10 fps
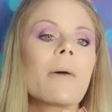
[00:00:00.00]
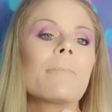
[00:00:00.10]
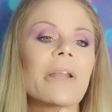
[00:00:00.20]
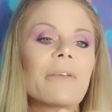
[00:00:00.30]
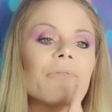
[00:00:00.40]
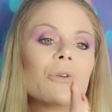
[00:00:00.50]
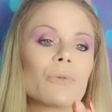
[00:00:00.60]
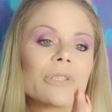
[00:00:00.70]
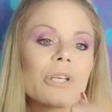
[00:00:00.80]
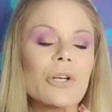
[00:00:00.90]
But if you
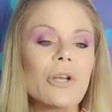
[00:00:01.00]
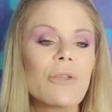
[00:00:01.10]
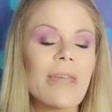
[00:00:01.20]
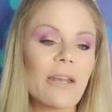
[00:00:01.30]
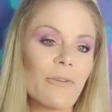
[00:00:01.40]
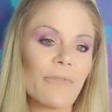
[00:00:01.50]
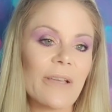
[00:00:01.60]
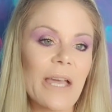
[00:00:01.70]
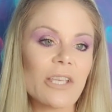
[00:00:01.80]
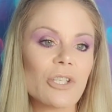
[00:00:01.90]
will turn on that
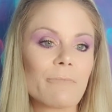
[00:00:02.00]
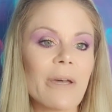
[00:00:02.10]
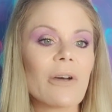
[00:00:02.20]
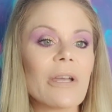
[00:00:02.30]
notification bell,